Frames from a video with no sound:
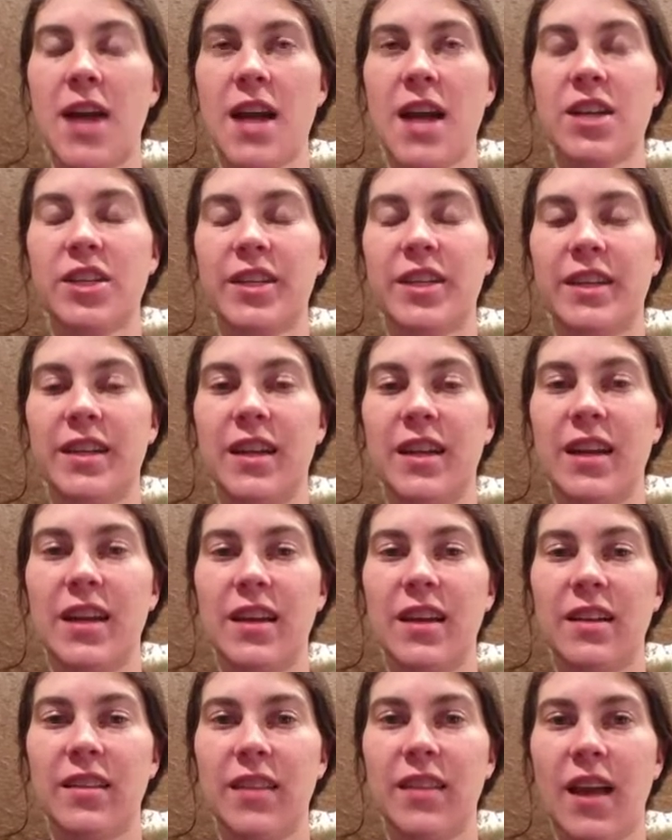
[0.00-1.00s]

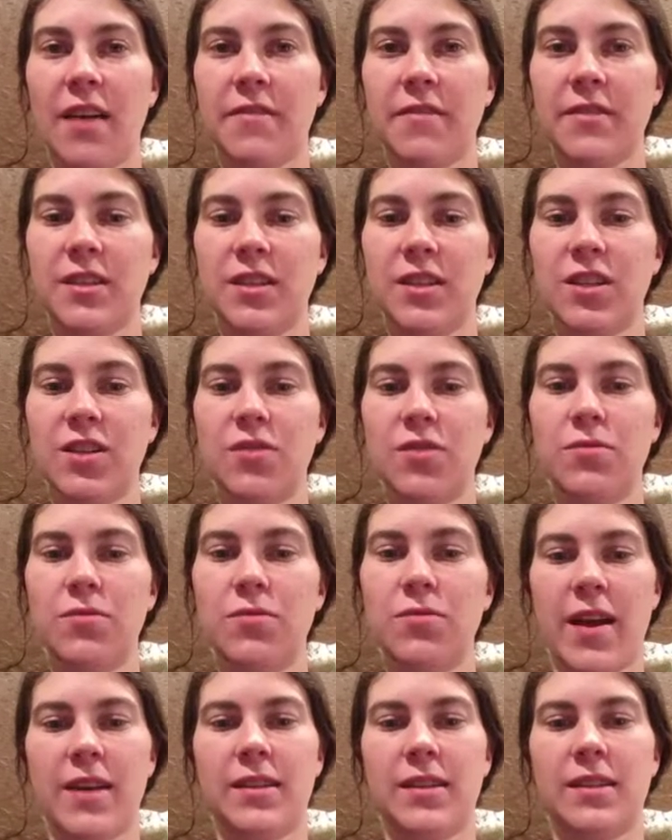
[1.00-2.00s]
subtraction, left
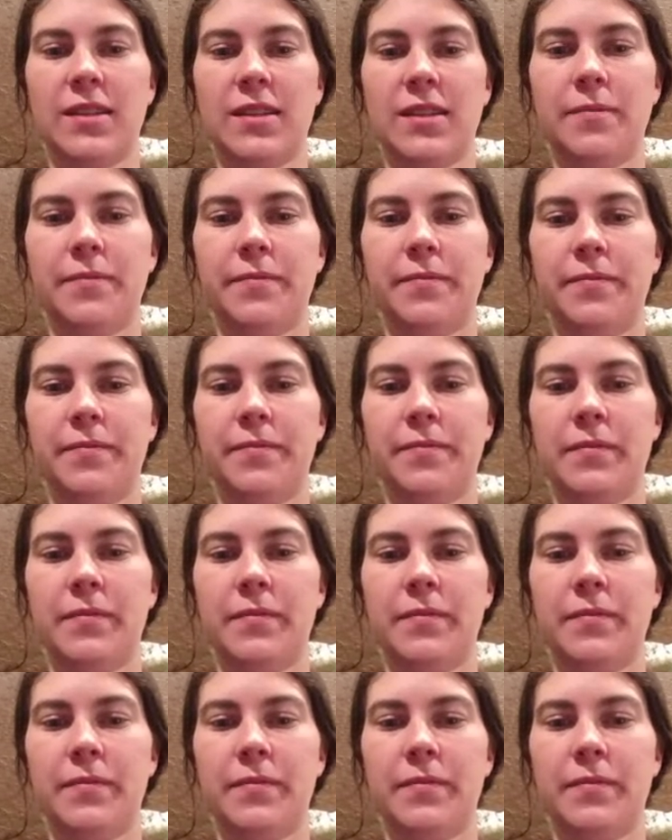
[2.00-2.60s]
to right.